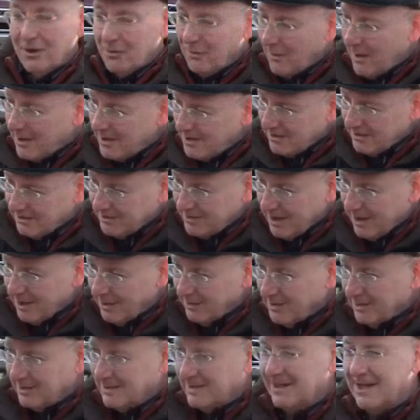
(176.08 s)
only way you
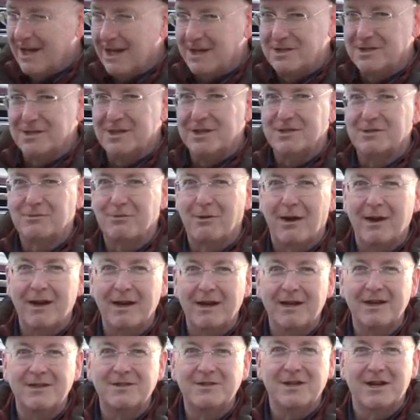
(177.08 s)
know that the engine is
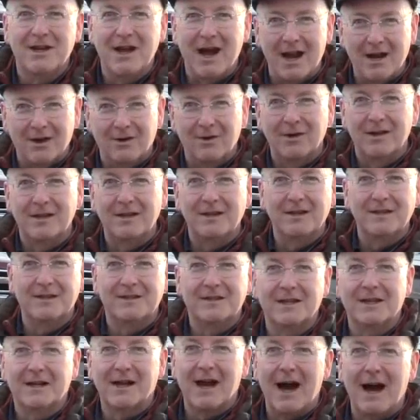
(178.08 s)
running is you got to look at the
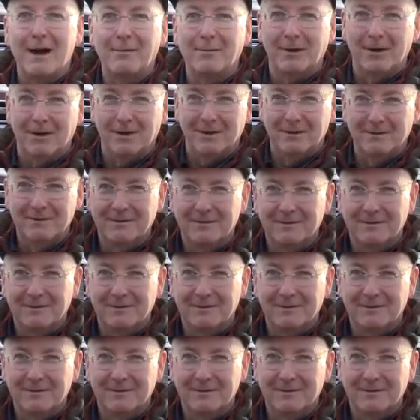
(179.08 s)
tachometer.